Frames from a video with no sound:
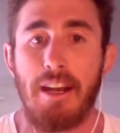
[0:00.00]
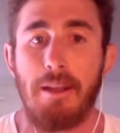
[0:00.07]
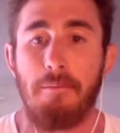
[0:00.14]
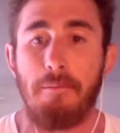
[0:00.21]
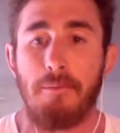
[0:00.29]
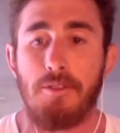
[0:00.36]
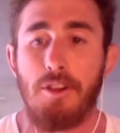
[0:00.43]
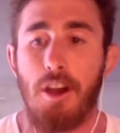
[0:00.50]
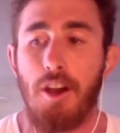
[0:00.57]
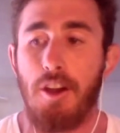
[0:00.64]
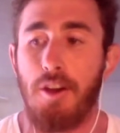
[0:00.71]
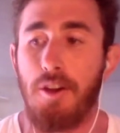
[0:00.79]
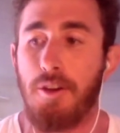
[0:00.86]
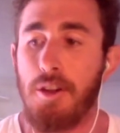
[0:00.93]
him.
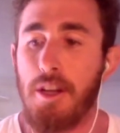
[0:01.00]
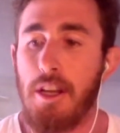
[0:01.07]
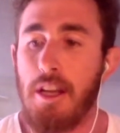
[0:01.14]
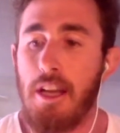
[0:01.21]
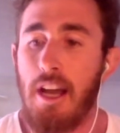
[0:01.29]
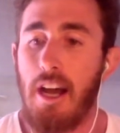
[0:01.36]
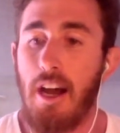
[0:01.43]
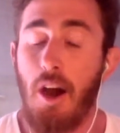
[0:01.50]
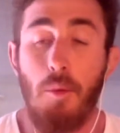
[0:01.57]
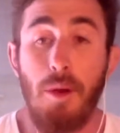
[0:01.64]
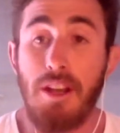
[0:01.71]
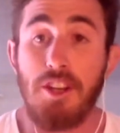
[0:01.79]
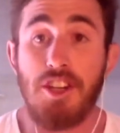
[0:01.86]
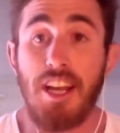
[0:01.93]
So I
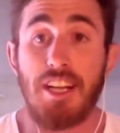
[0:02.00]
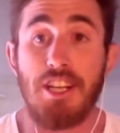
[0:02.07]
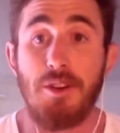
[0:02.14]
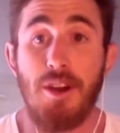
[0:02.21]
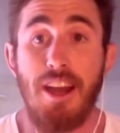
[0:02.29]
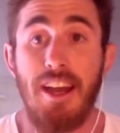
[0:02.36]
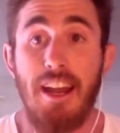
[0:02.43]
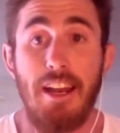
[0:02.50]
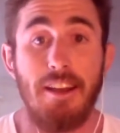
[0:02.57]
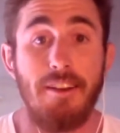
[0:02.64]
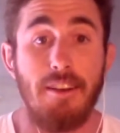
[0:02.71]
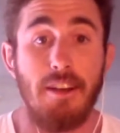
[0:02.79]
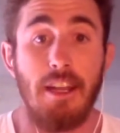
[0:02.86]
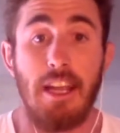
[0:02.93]
went and checked you out
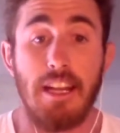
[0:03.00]
and